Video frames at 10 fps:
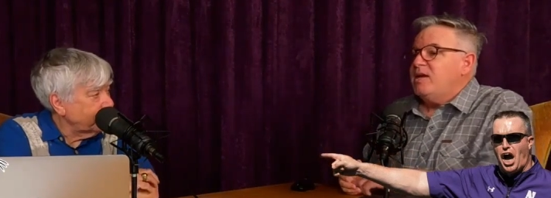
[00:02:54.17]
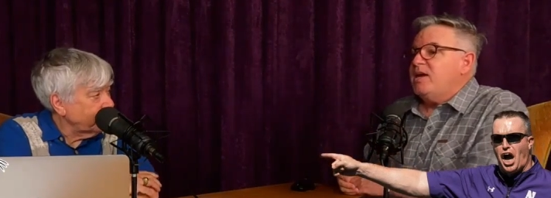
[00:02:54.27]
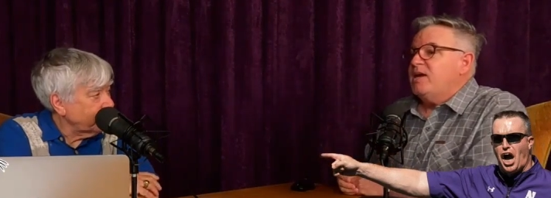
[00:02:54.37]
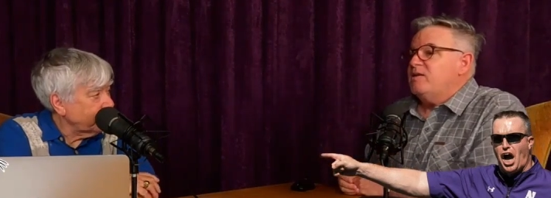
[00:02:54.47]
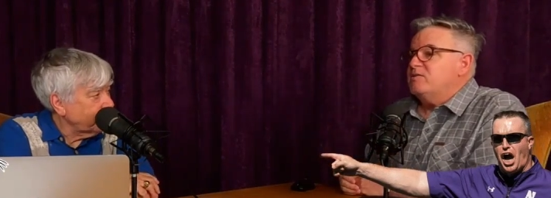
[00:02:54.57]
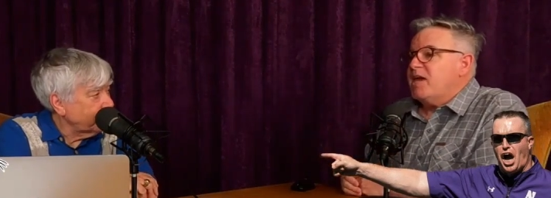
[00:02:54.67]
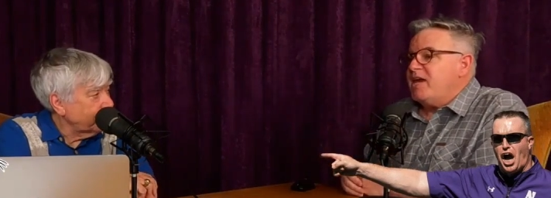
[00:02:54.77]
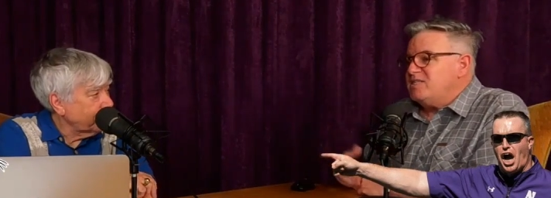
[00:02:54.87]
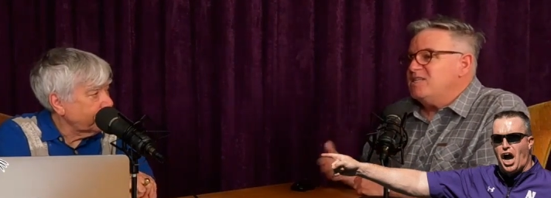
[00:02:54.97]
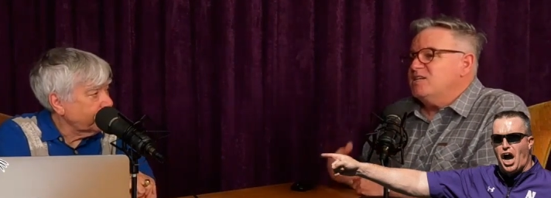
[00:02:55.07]
Speaker 1: And
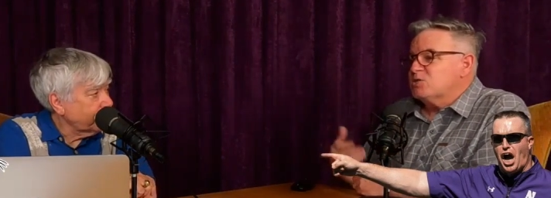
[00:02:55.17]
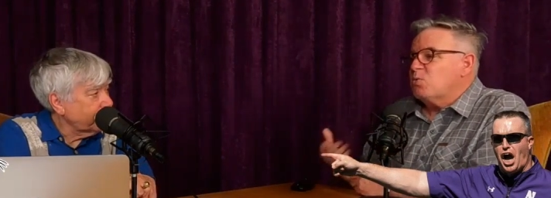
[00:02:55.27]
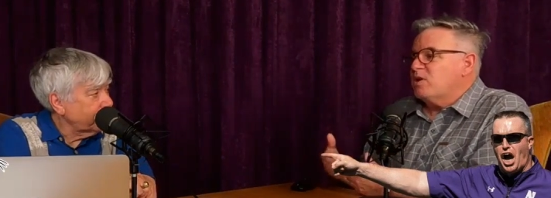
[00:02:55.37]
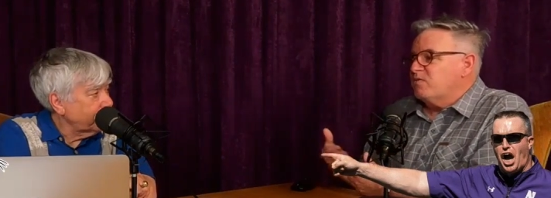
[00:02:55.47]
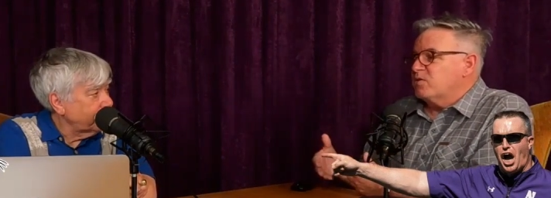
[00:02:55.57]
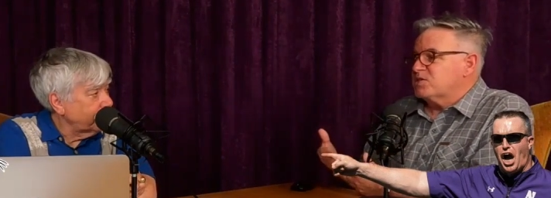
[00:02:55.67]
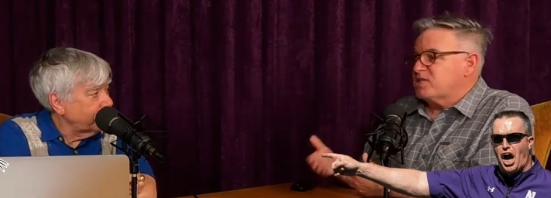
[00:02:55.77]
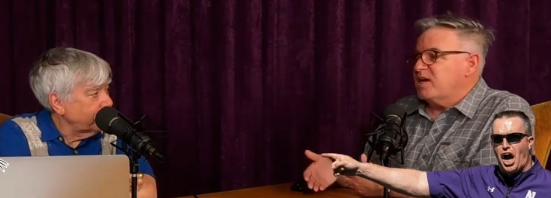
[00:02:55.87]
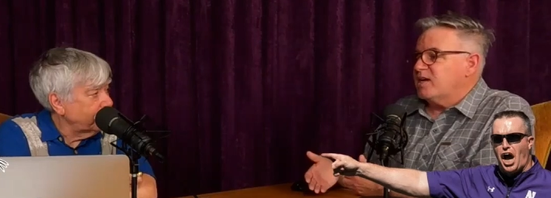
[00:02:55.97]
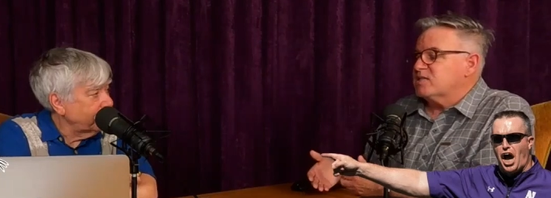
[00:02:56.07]
hazing is one of those
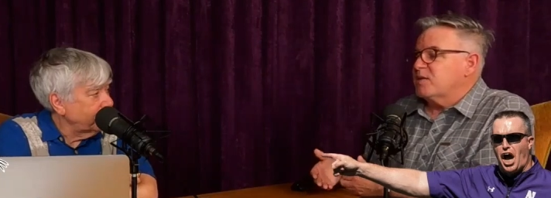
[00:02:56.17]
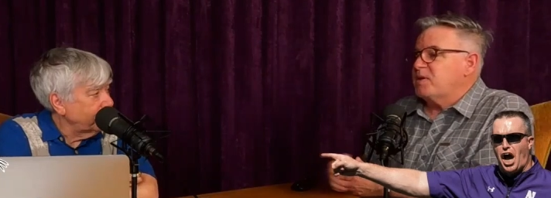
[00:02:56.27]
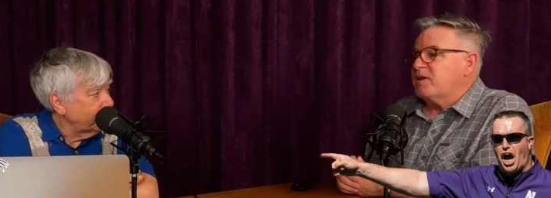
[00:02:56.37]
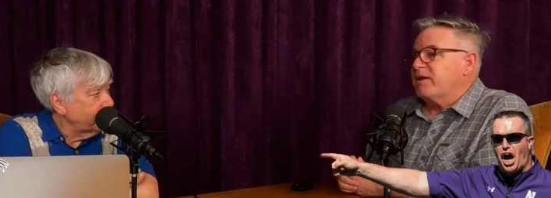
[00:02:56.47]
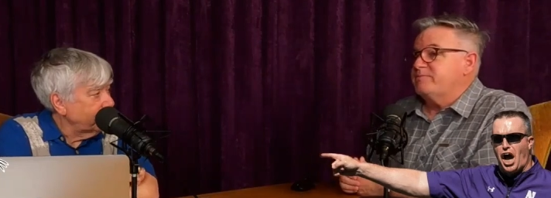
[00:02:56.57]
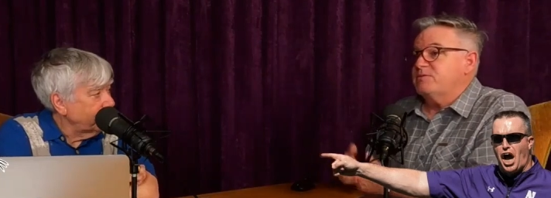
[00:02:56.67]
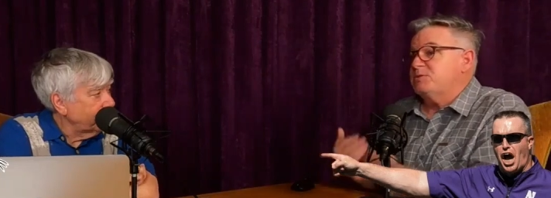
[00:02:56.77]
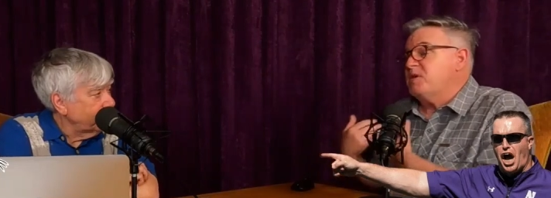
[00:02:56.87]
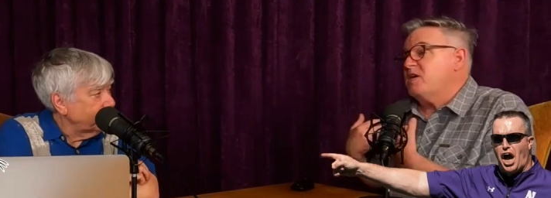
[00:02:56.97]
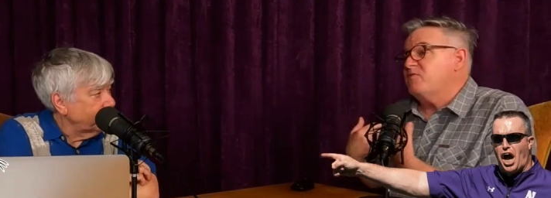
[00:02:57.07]
things. I mean, like
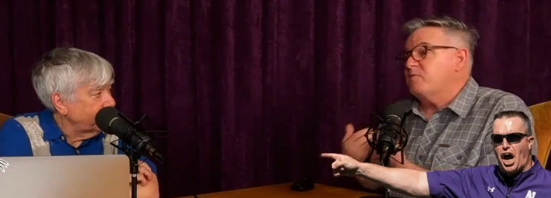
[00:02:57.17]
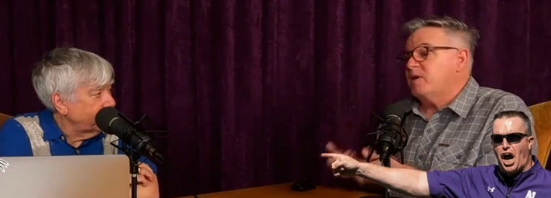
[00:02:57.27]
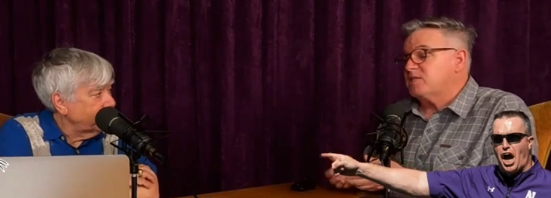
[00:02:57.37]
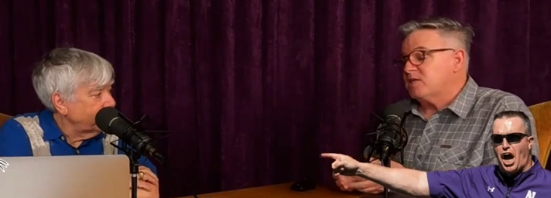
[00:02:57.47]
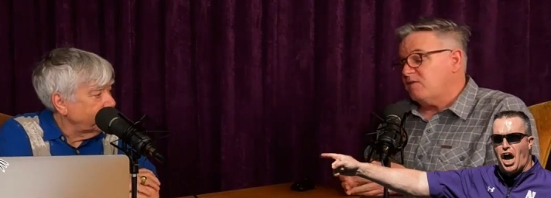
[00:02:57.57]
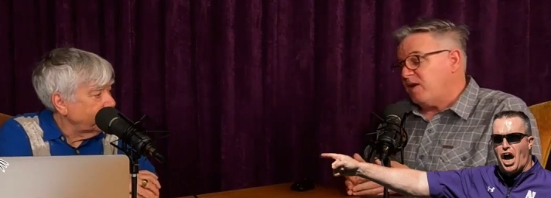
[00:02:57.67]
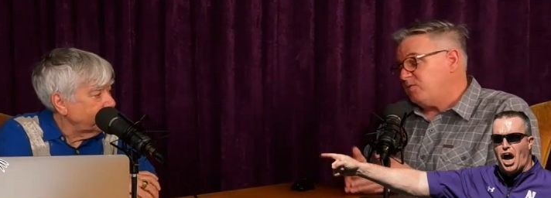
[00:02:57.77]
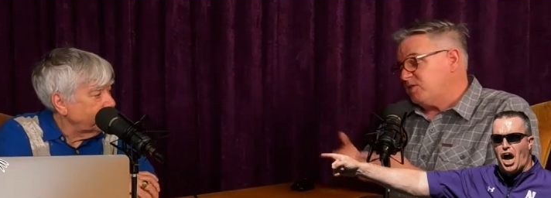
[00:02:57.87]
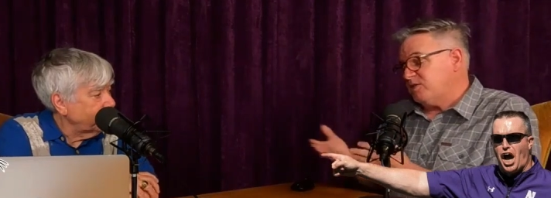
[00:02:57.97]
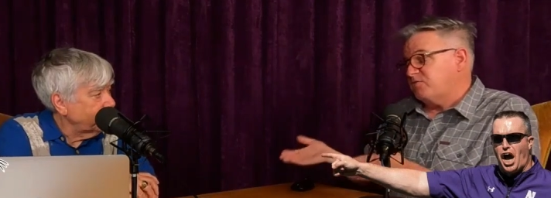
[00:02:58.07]
speaking for myself, I
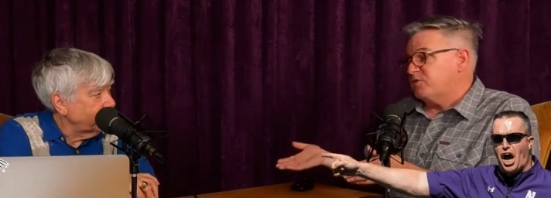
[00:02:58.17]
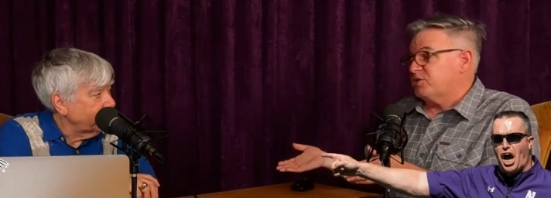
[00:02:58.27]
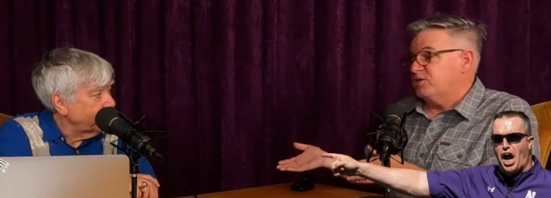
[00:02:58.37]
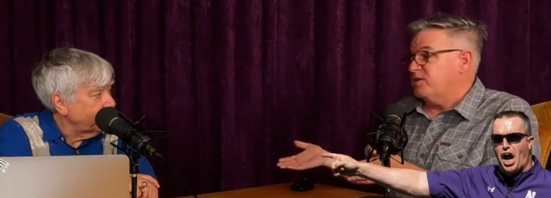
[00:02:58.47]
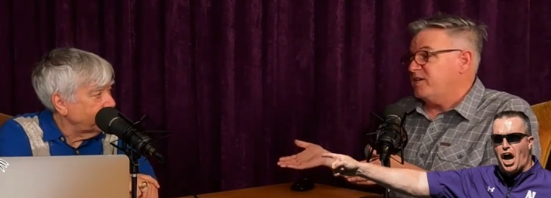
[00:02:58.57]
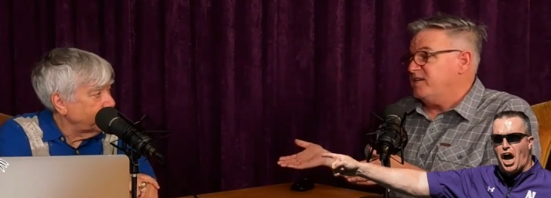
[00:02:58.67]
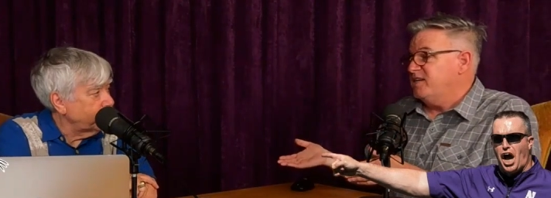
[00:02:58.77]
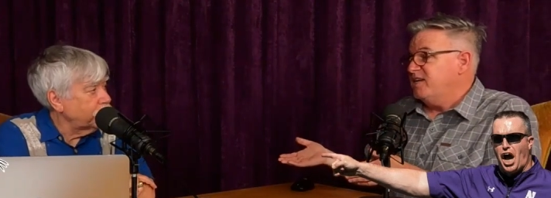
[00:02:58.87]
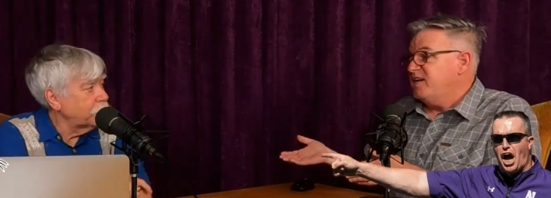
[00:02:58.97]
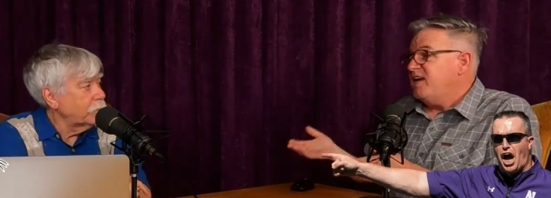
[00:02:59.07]
was in a fraternity.
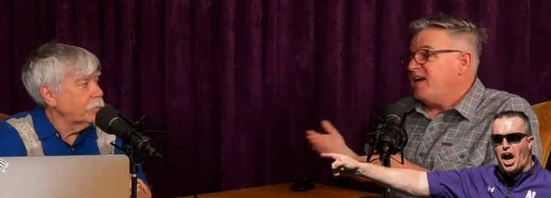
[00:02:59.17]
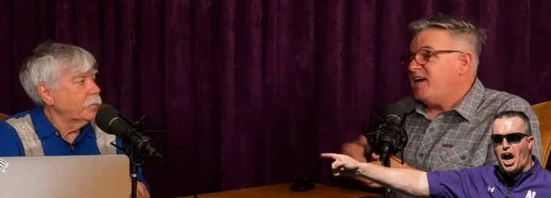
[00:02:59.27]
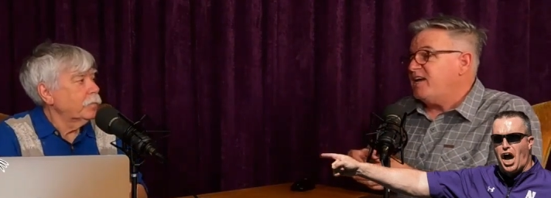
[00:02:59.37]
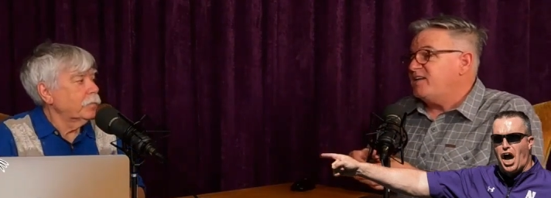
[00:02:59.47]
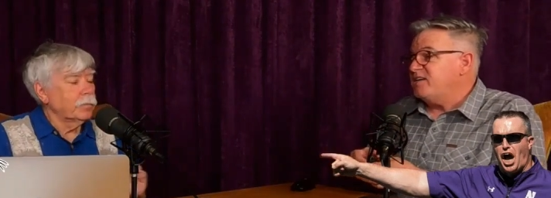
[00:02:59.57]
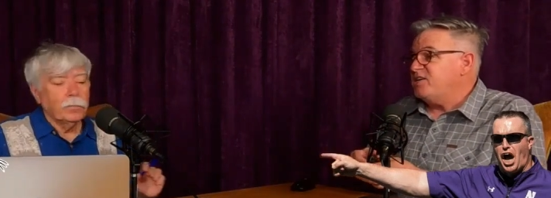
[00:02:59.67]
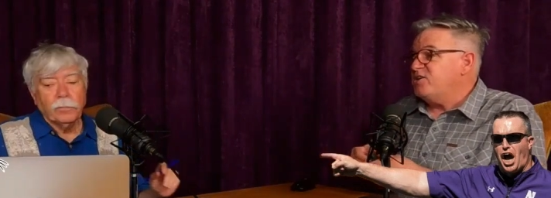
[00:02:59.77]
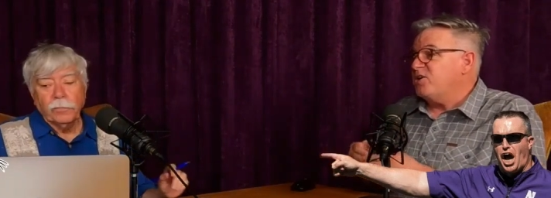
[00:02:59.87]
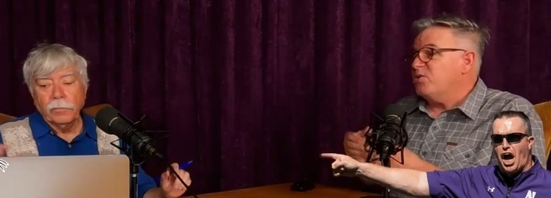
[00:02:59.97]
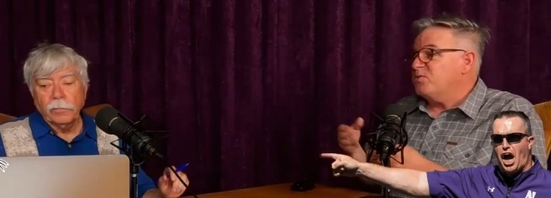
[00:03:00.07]
And,
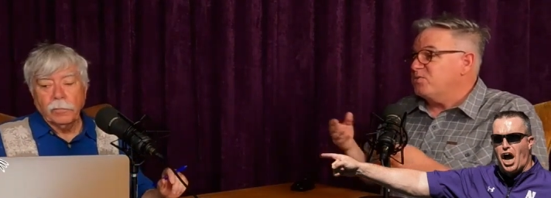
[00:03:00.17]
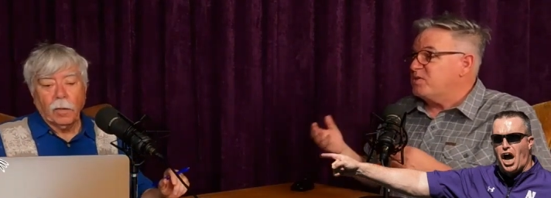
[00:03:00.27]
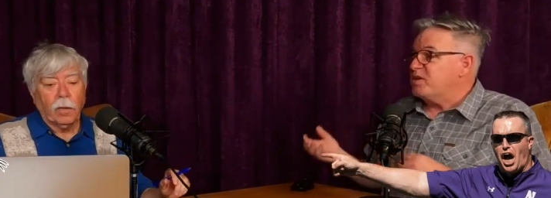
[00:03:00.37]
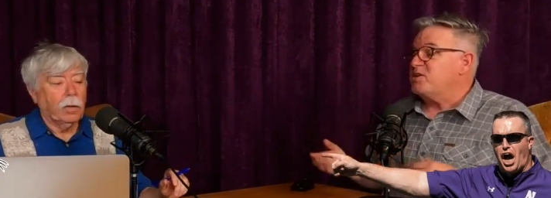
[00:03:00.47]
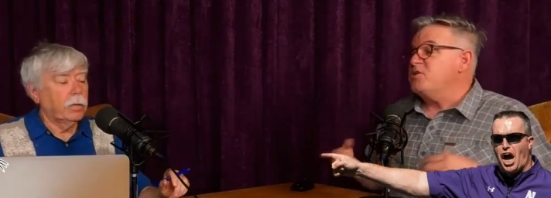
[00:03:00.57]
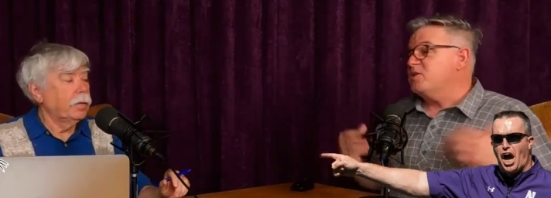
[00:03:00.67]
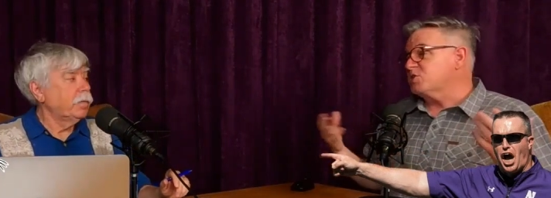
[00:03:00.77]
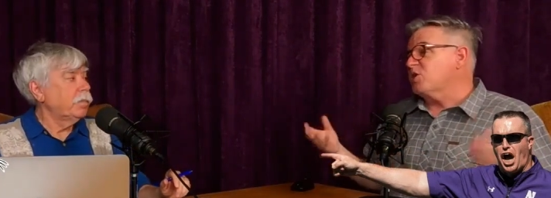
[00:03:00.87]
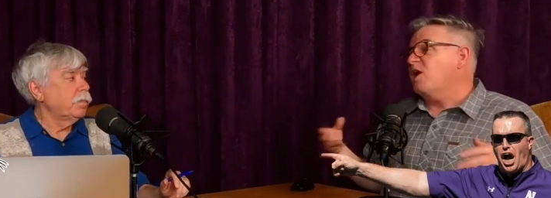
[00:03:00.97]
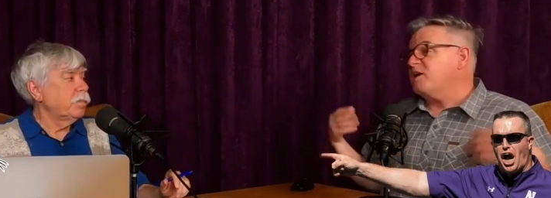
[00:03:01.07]
you know, you hear talk